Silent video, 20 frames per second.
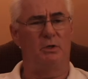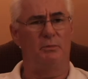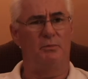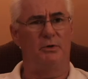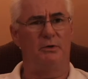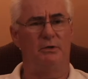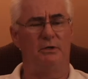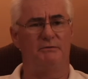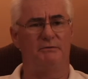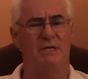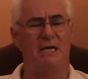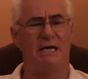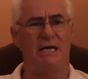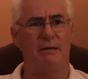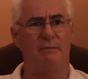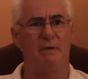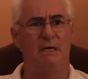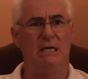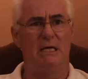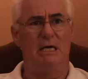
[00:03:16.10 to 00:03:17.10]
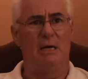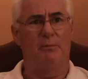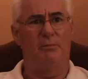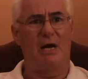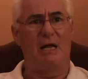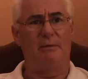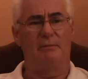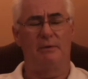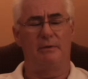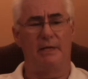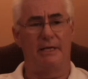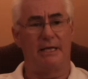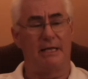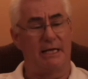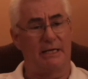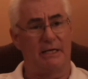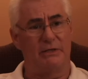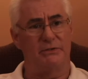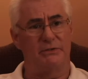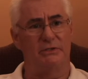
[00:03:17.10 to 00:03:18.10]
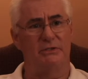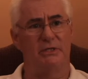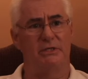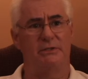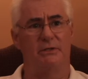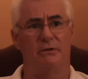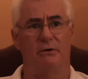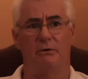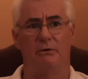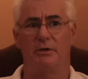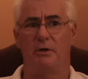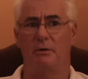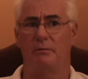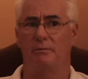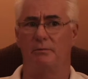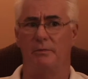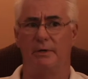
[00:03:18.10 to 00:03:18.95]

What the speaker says: period of time. Probably, like I suggested earlier,